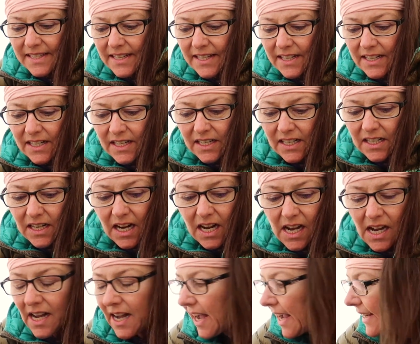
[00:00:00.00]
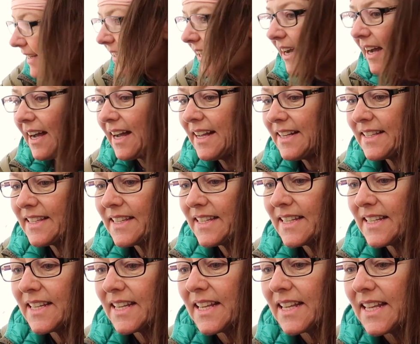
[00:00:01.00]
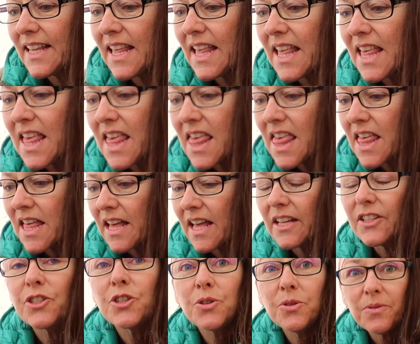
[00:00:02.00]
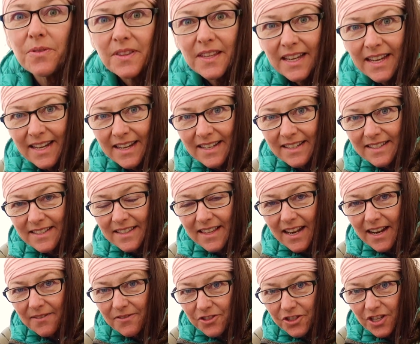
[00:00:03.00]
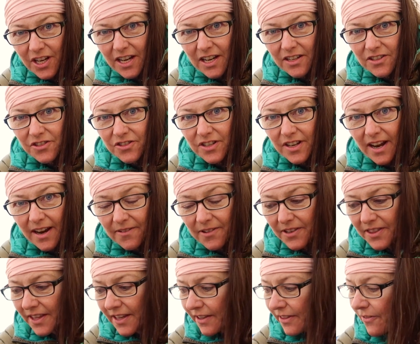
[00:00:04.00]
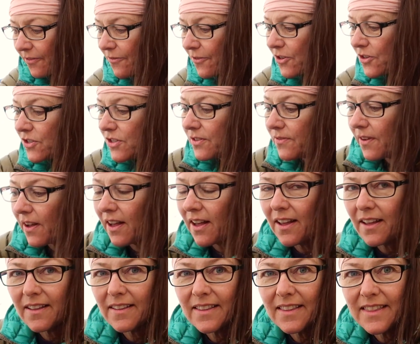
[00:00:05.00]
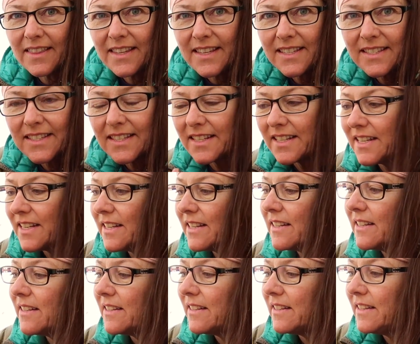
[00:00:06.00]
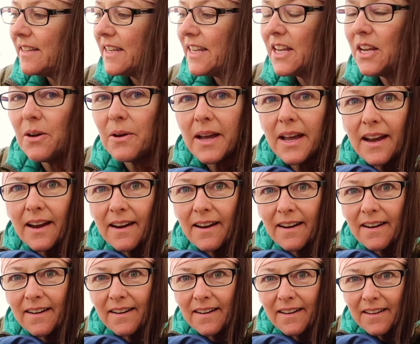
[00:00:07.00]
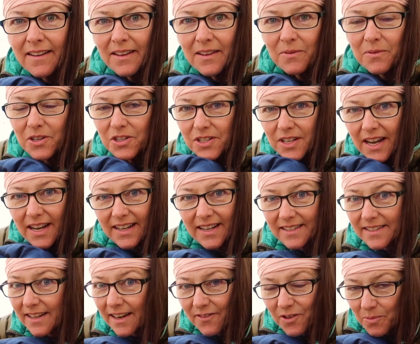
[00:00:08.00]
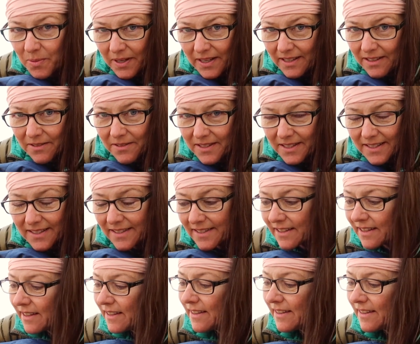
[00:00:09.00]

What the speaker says: year, I got 2 things that have changed everything. First of all, this NeoAir, which I guess everybody uses,